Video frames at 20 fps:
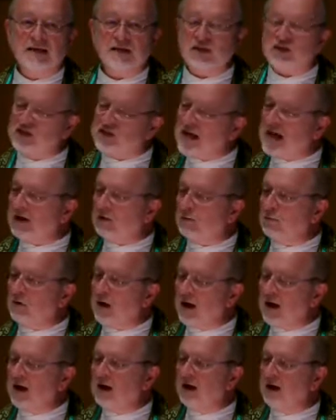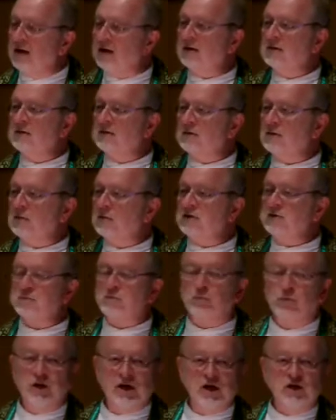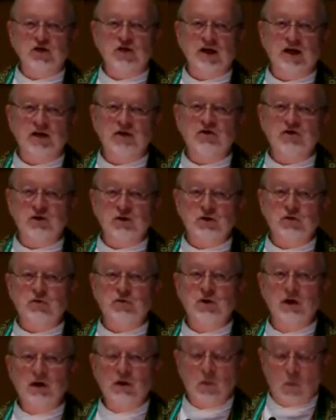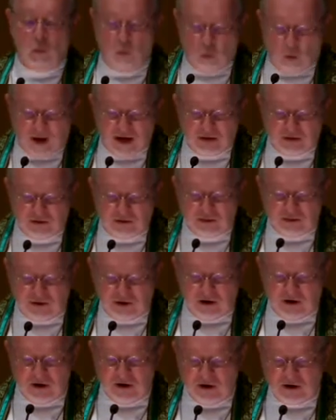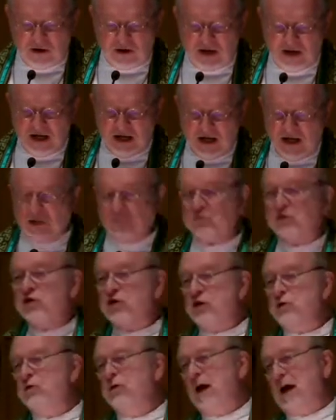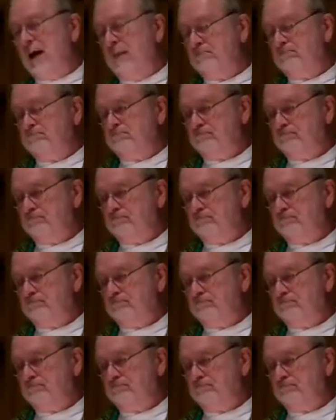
Zechariah was preaching to one third of Judah.